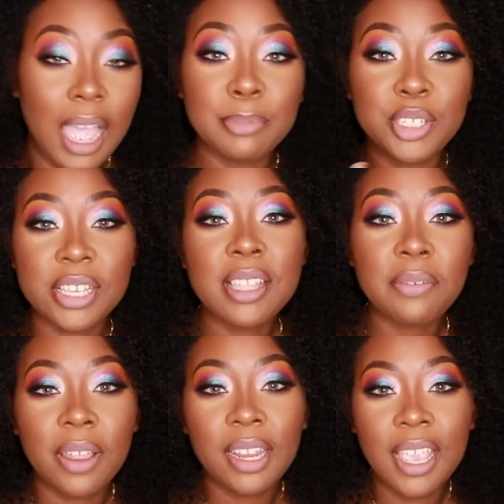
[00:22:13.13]
just now
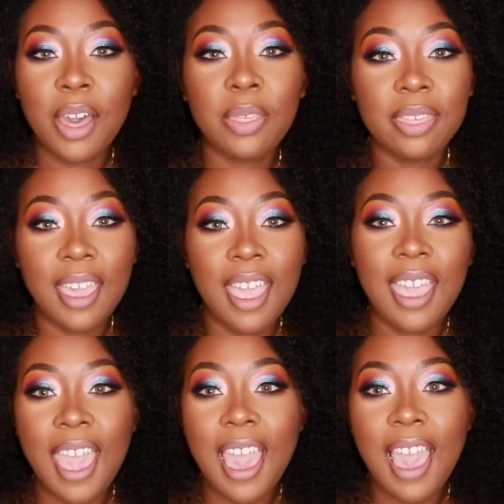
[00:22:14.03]
finding out that
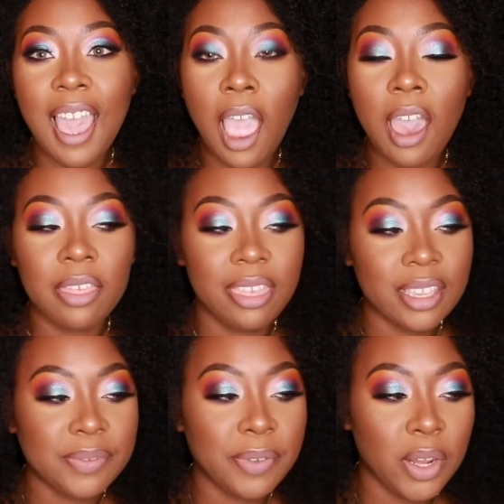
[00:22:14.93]

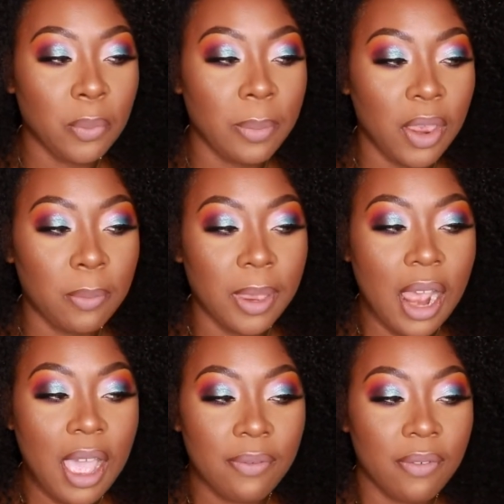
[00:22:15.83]
this video may or may not
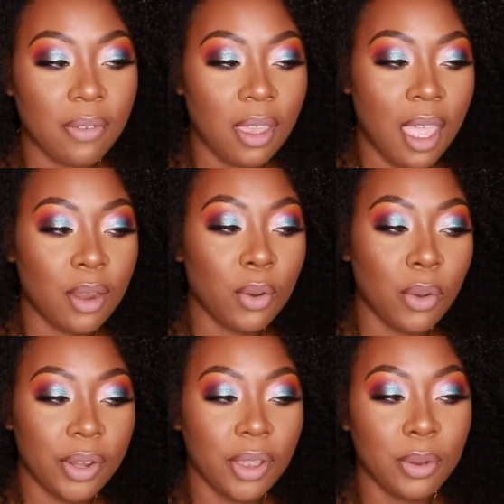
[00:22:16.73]
have had
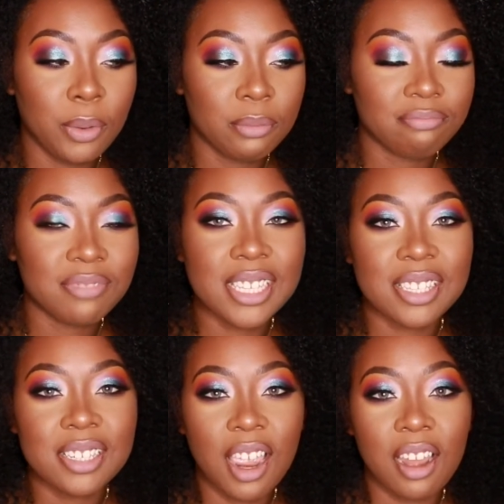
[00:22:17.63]
audio this
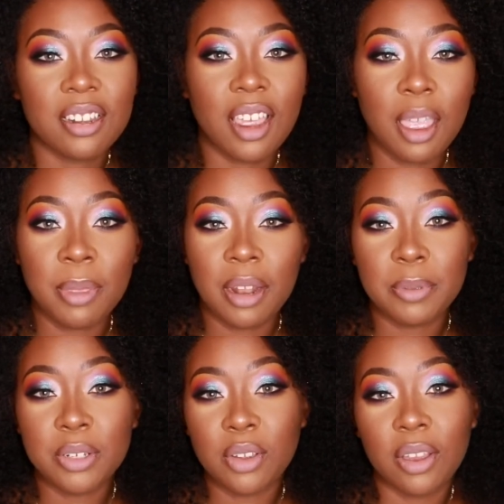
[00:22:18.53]
entire time that I've
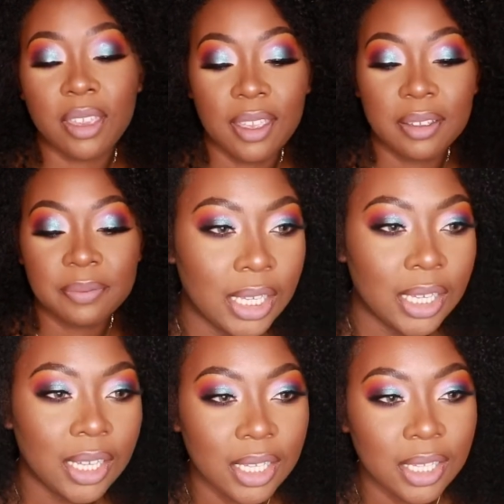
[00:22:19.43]
been talking.
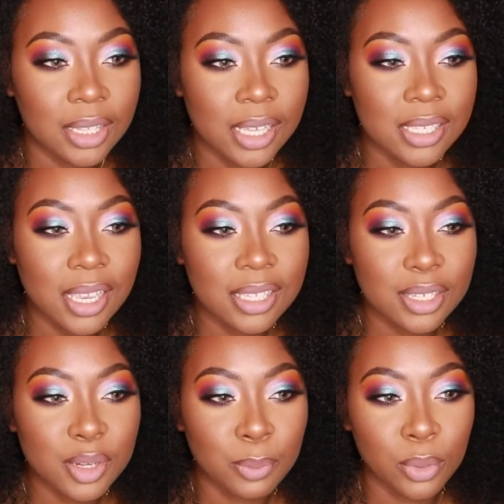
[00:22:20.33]
That's like such
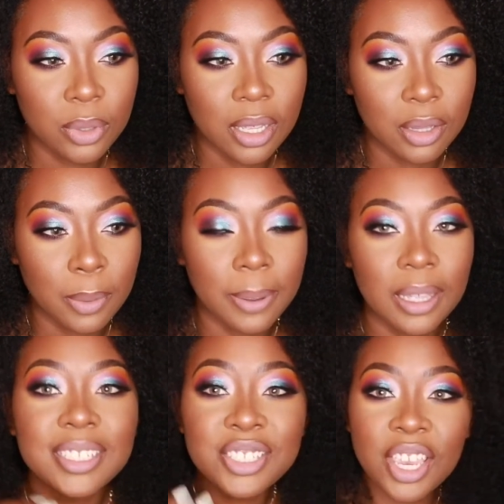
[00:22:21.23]
a mood killer,
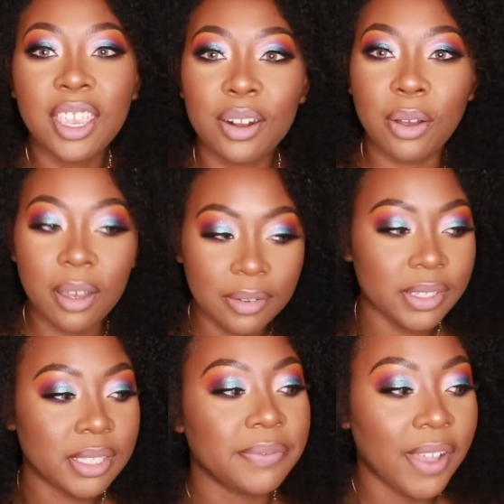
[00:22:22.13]
but shake it off,
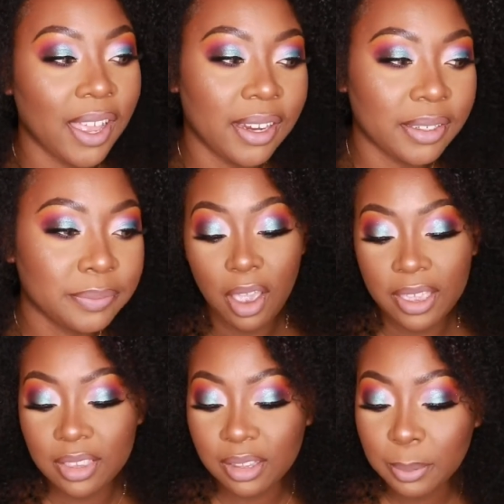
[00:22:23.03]
it's fine. Okay,
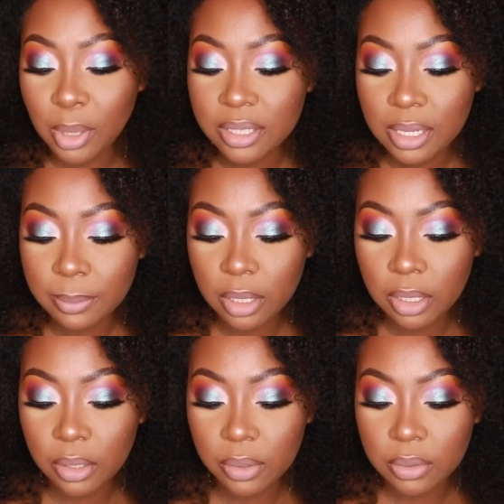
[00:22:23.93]
the lip gloss that I'm gonna
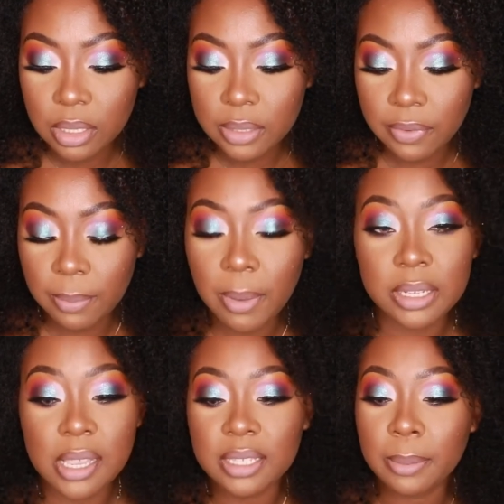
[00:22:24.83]
use is from
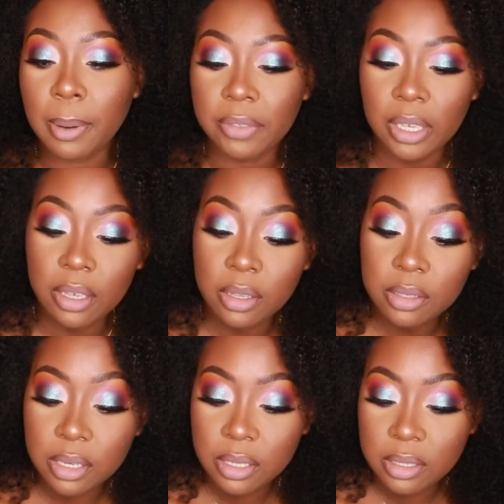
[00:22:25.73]
Anastasia Beverly Hills.
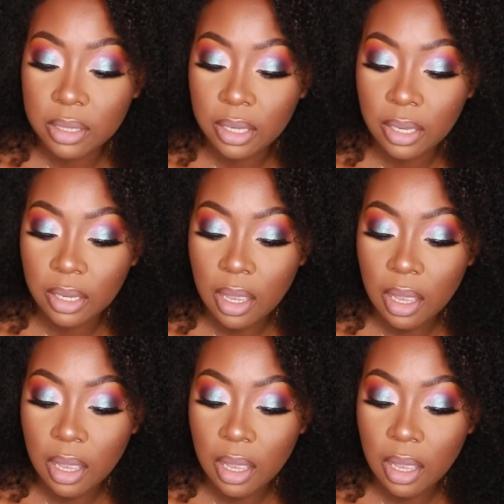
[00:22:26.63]
It's the